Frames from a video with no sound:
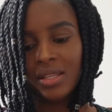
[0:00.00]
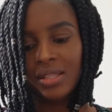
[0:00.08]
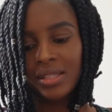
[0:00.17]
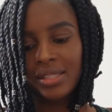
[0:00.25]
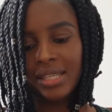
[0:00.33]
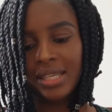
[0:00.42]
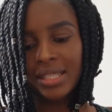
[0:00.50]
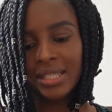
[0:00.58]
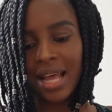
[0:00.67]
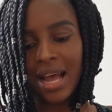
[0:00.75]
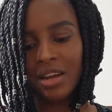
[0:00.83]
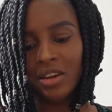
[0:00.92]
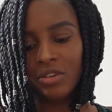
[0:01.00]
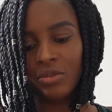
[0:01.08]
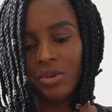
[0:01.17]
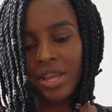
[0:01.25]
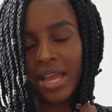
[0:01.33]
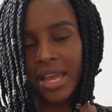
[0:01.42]
this
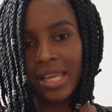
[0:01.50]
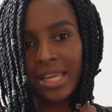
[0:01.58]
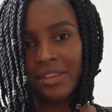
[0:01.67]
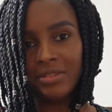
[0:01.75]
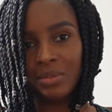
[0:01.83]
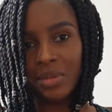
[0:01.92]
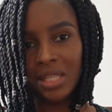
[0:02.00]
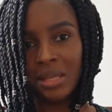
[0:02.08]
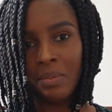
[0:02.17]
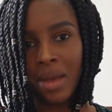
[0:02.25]
angle here gives me the